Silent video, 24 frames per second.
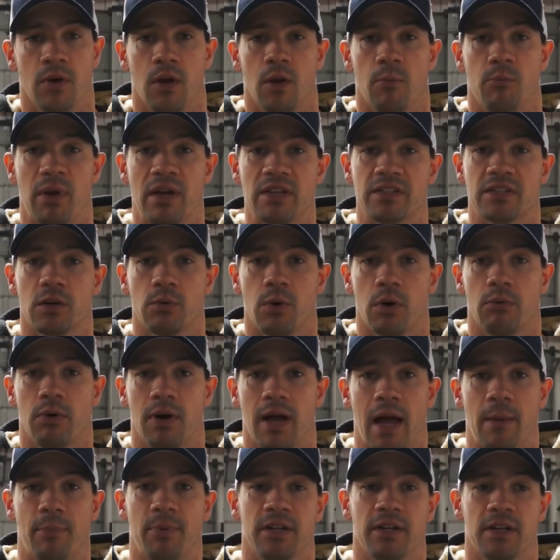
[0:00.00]
Basically what will
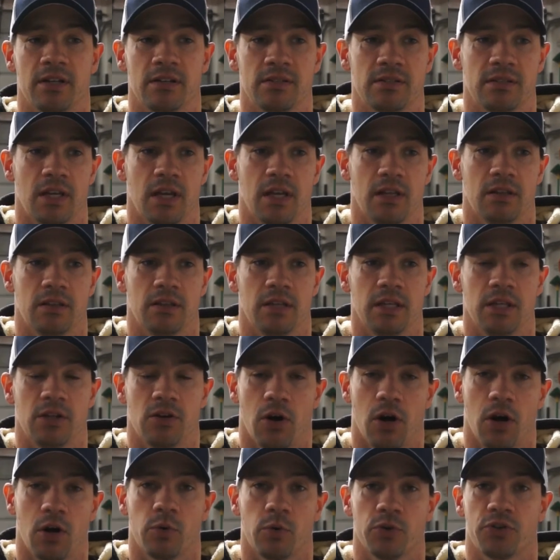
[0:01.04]
happen is the
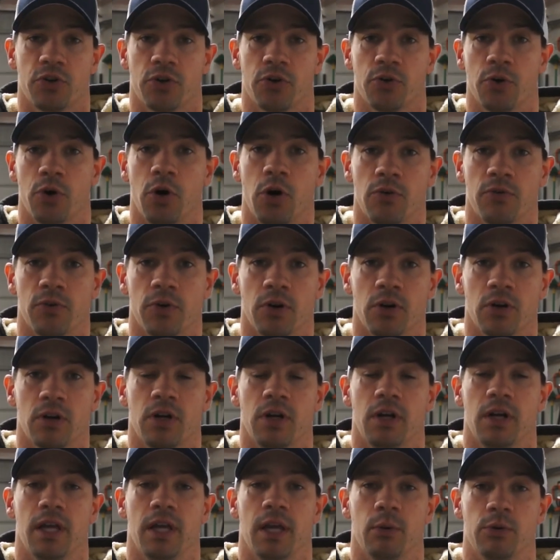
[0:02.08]
car will turn over,
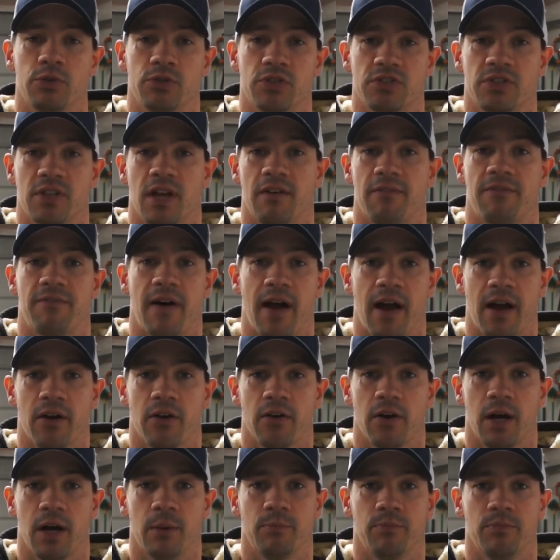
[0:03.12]
it'll just not
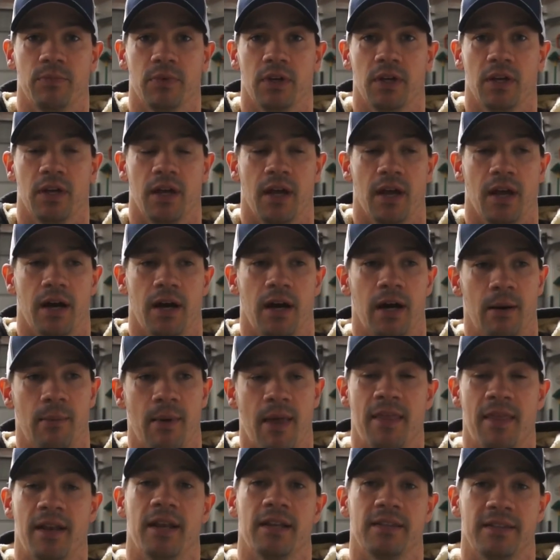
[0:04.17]
fire up,
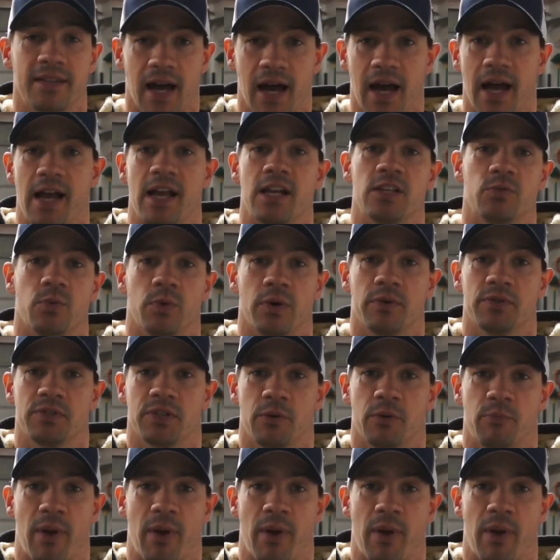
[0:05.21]
and then it dies when it was under